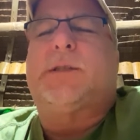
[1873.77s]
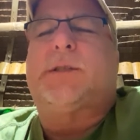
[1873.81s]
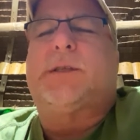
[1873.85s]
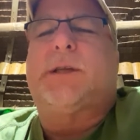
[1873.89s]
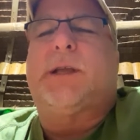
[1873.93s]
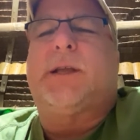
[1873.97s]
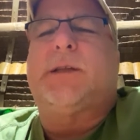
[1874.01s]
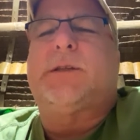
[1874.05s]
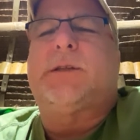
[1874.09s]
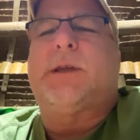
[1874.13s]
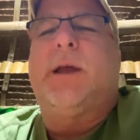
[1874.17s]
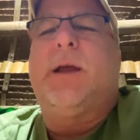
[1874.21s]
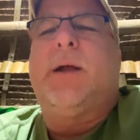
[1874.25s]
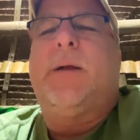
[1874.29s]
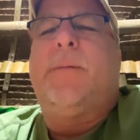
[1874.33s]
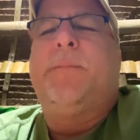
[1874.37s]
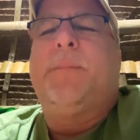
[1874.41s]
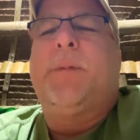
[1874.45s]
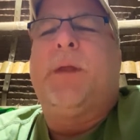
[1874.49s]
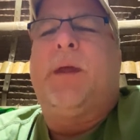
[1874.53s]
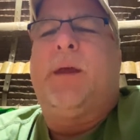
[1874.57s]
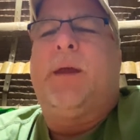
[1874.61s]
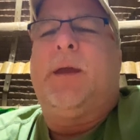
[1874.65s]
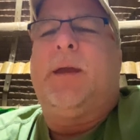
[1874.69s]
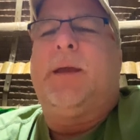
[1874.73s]
cities.
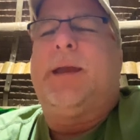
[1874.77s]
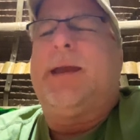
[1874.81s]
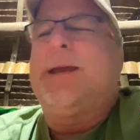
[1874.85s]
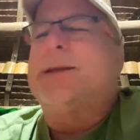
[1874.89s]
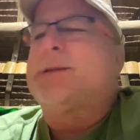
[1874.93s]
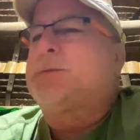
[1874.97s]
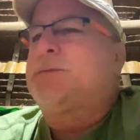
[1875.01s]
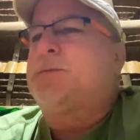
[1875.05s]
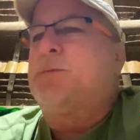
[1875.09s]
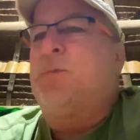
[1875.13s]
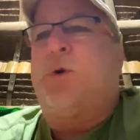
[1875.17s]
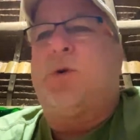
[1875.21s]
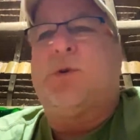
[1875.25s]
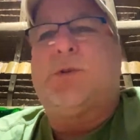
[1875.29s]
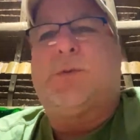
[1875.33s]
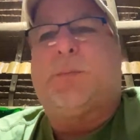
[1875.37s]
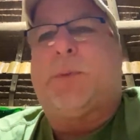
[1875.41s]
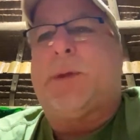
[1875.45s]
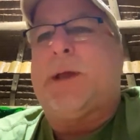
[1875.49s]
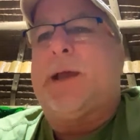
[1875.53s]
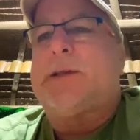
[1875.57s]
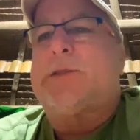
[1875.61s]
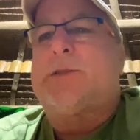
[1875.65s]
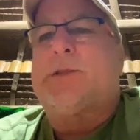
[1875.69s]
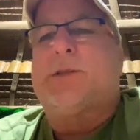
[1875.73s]
Yes, most
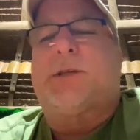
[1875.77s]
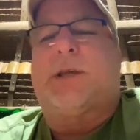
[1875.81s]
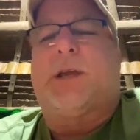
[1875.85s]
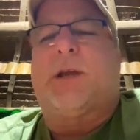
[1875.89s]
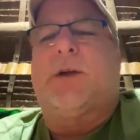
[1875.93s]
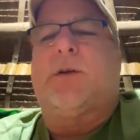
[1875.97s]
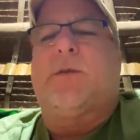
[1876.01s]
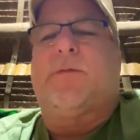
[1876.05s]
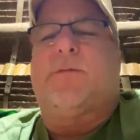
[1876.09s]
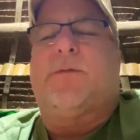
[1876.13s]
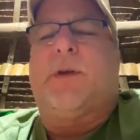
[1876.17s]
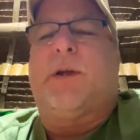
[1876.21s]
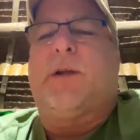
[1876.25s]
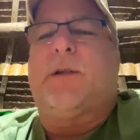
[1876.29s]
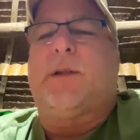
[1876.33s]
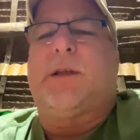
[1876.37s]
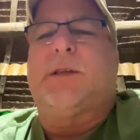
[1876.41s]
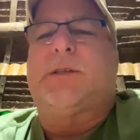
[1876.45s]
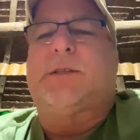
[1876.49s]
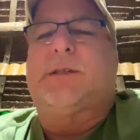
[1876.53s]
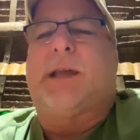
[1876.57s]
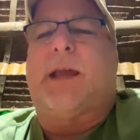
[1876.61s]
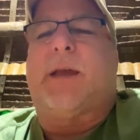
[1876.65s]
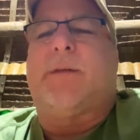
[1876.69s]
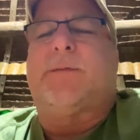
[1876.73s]
places here are fairly
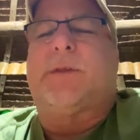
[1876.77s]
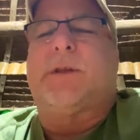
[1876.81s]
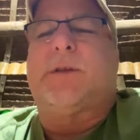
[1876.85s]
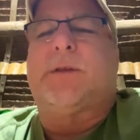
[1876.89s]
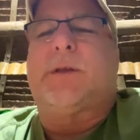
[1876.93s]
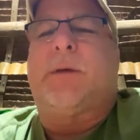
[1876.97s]
safe.